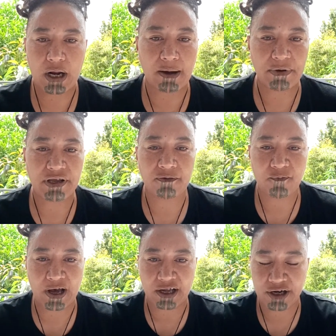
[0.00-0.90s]
Ngā mihi
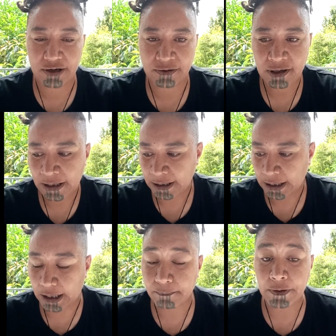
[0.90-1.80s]
whānau.
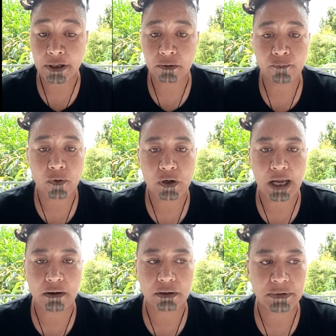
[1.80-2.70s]
Thank you for
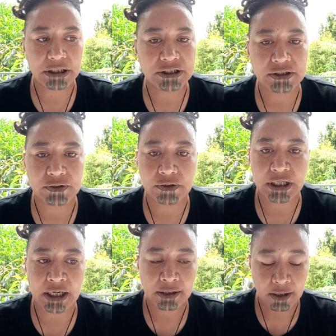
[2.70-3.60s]
allowing me to do
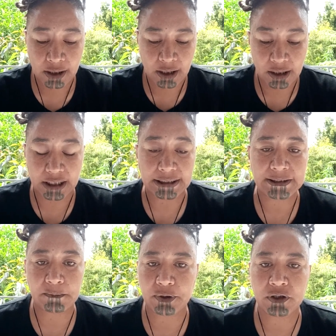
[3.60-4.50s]
that. Like I
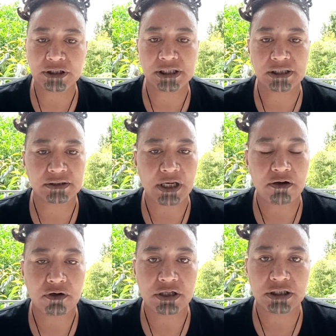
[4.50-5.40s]
said, because of the
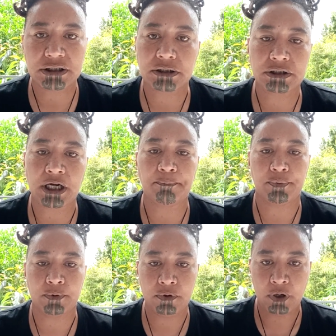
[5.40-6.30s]
sacredness and
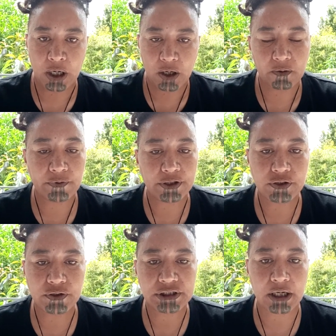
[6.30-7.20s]
tapu of the
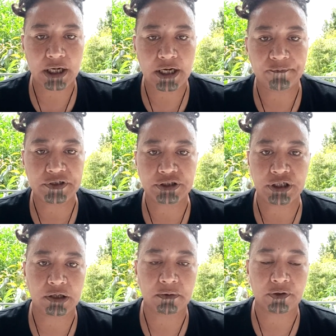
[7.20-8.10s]
news that I have to
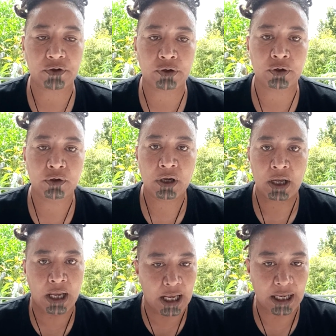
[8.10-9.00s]
share with you,
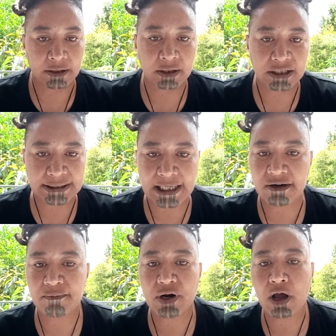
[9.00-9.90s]
and the
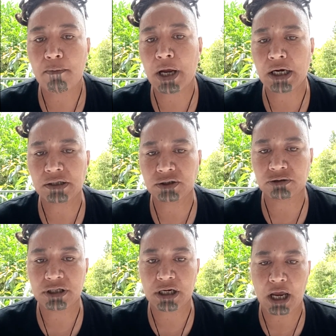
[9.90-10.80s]
statement I made in
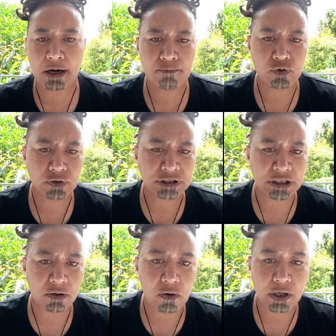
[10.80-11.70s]
joining
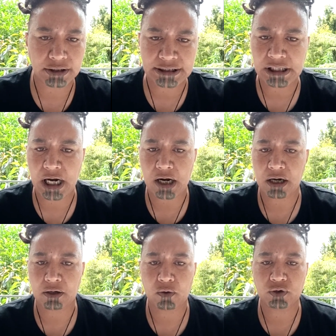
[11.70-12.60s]
Admiralty law and
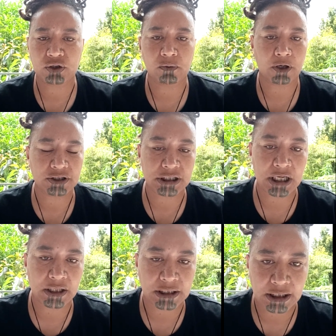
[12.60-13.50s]
tikanga law to work
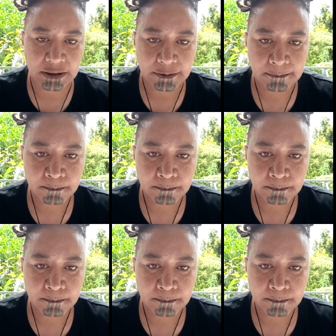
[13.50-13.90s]
together,